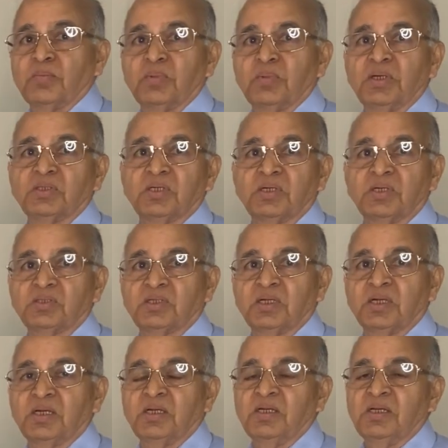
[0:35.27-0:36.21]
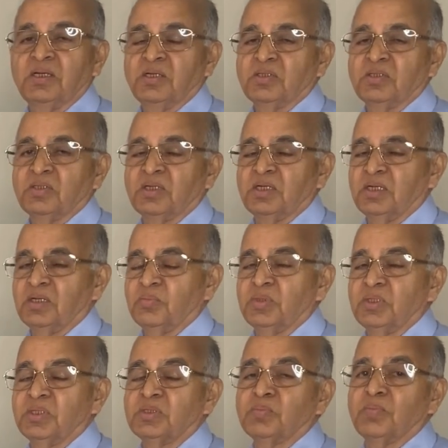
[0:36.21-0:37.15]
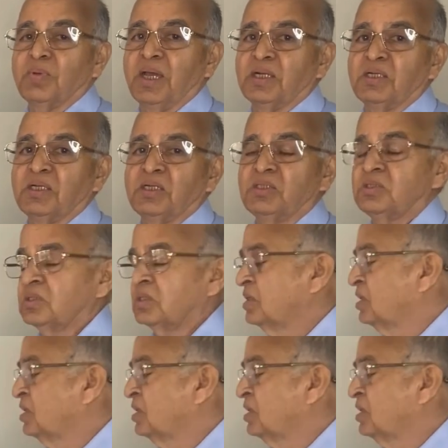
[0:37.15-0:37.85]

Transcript: Please understand the name is manage